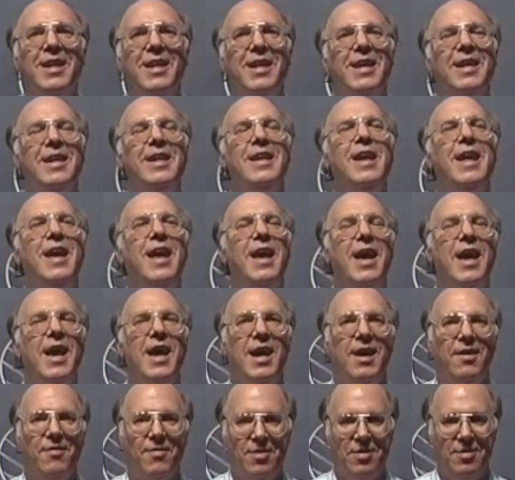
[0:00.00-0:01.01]

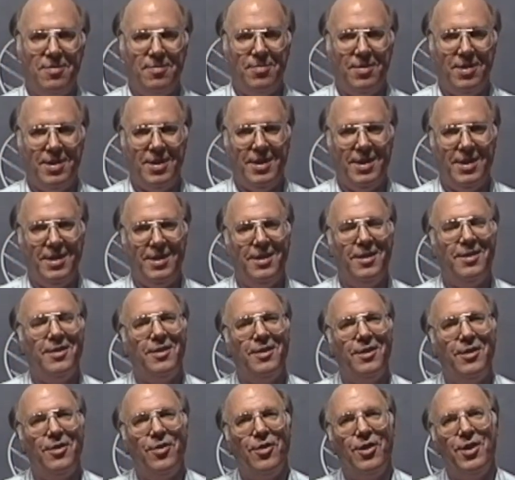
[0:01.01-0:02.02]
inevitably
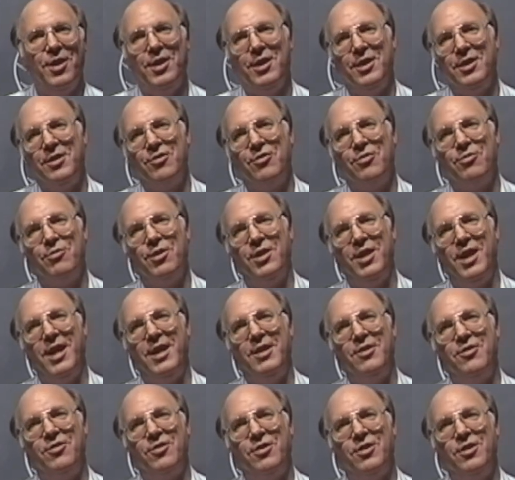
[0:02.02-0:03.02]
the audience would
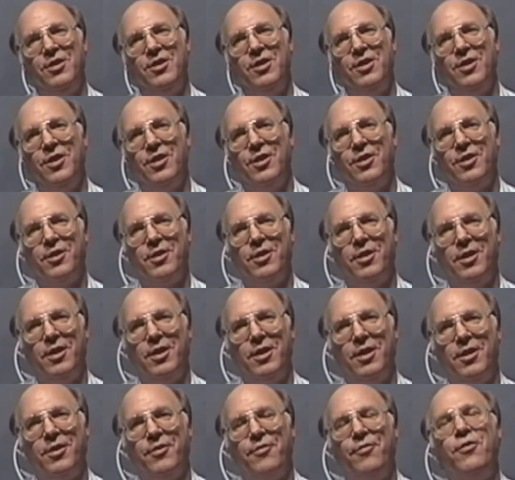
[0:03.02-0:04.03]
answer,
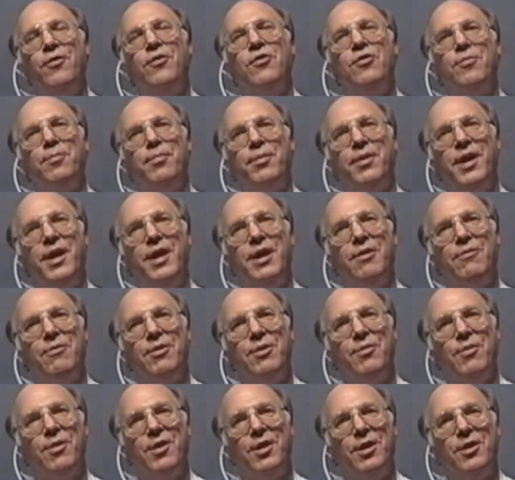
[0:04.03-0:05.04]
the first planet we
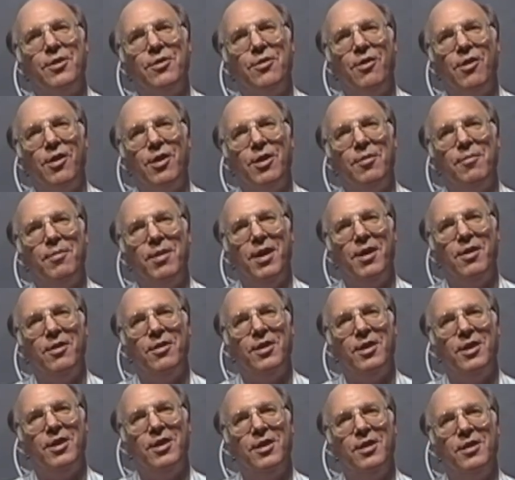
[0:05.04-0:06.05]
want to talk about
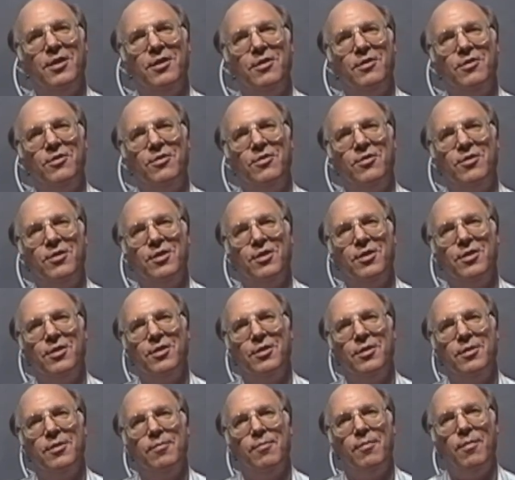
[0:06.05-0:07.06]
is
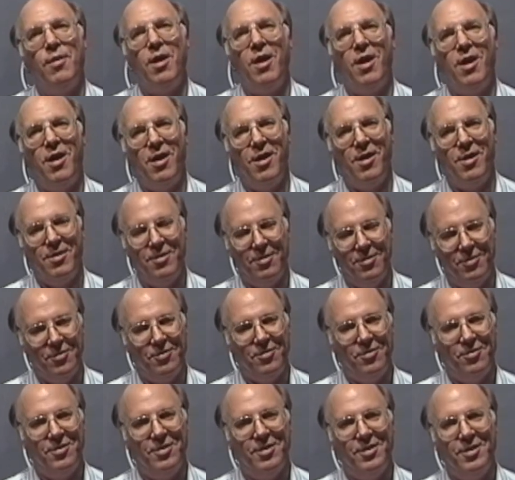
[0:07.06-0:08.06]

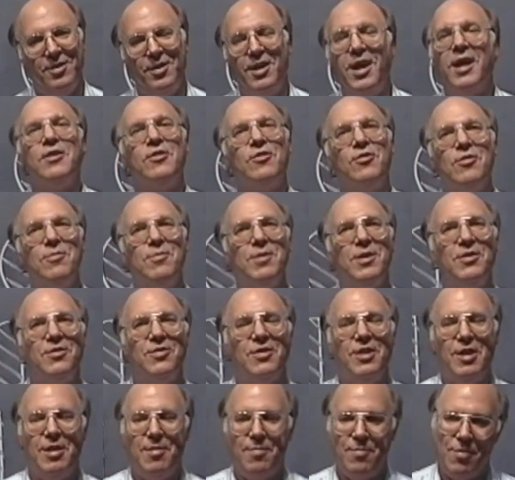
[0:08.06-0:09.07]
Mars. Not so much
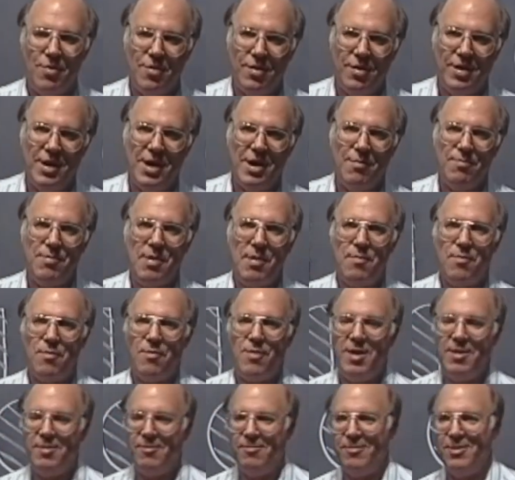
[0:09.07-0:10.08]
anymore. Now people
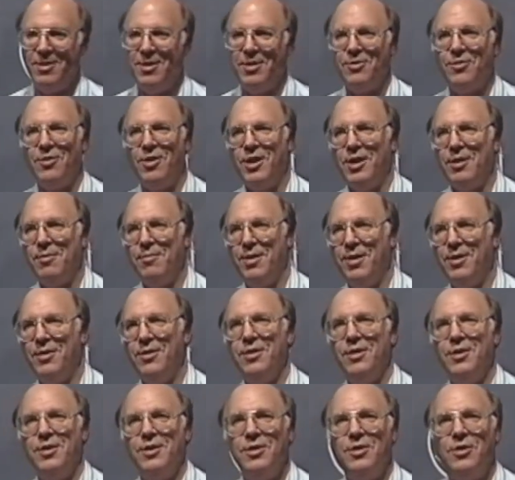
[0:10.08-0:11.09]
might want to talk about
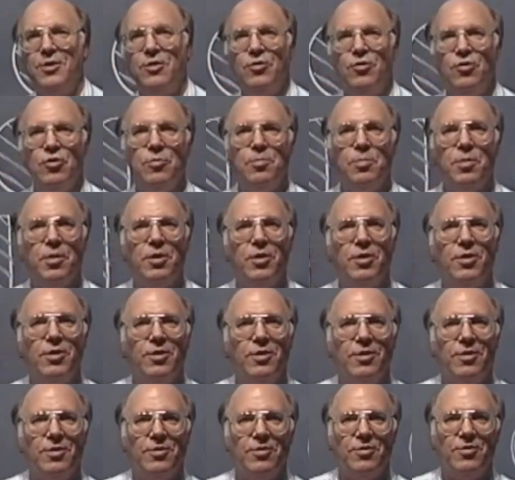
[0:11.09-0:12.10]
Jupiter
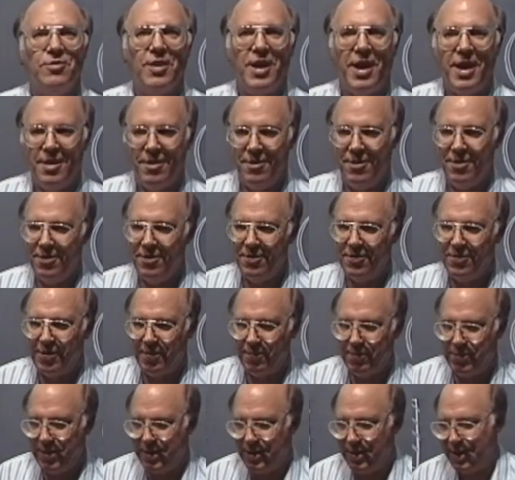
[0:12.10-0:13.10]
or Saturn or
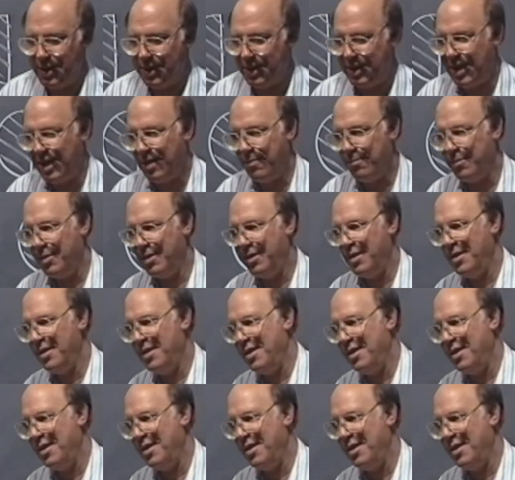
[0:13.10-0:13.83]
something like that. But